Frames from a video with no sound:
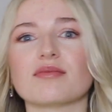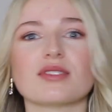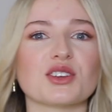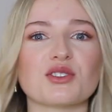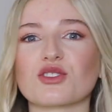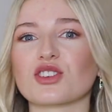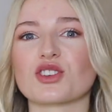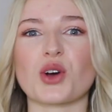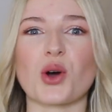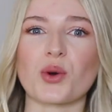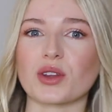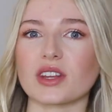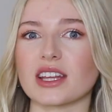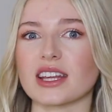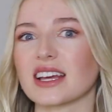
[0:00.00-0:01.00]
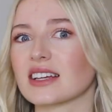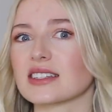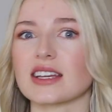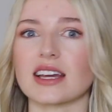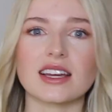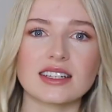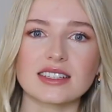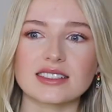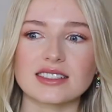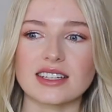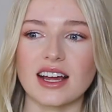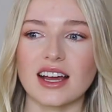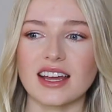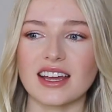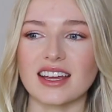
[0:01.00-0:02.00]
you should totally kiss Hayden
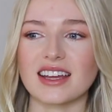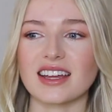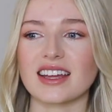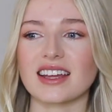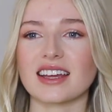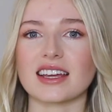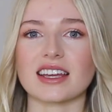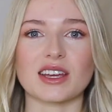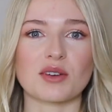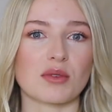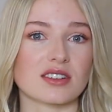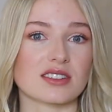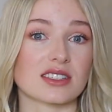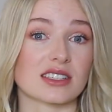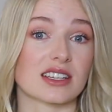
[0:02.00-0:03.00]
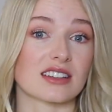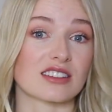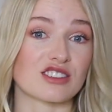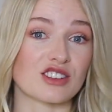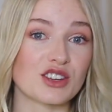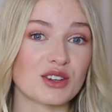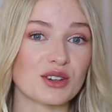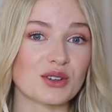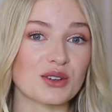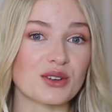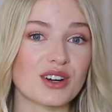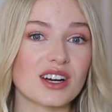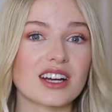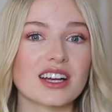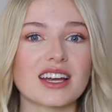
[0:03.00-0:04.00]
tonight. He wants to kiss
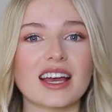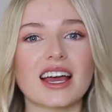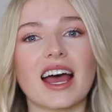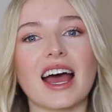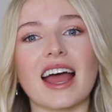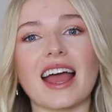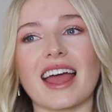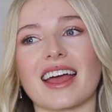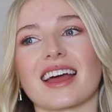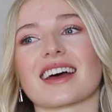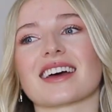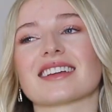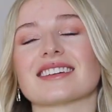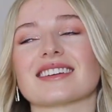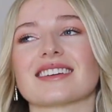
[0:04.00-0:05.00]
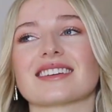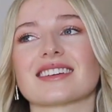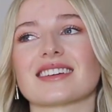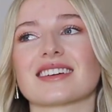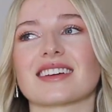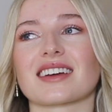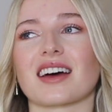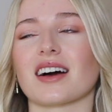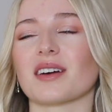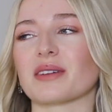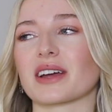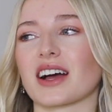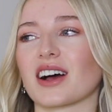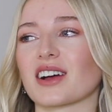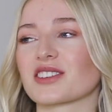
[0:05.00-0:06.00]
you. And oh
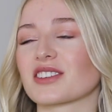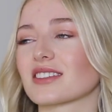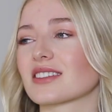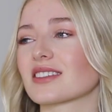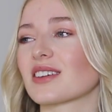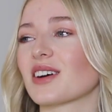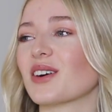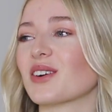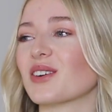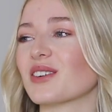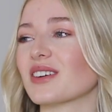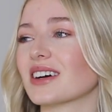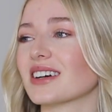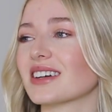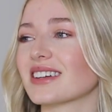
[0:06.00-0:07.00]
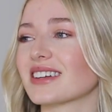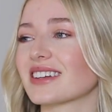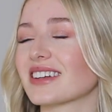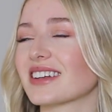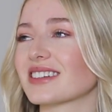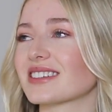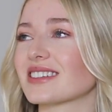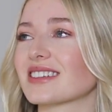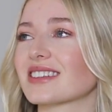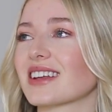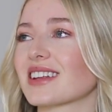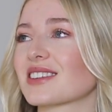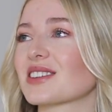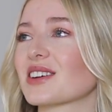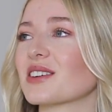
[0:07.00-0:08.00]
my gosh, it's so
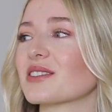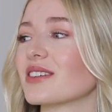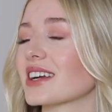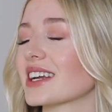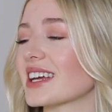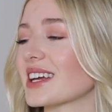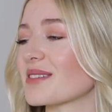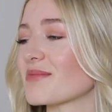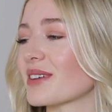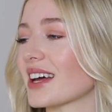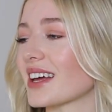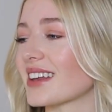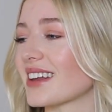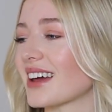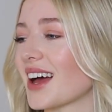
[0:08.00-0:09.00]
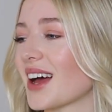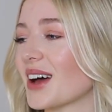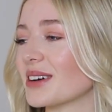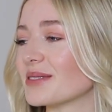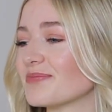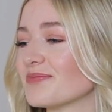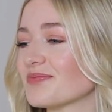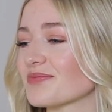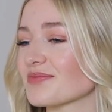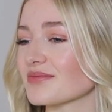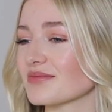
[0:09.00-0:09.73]
it's so funny, but um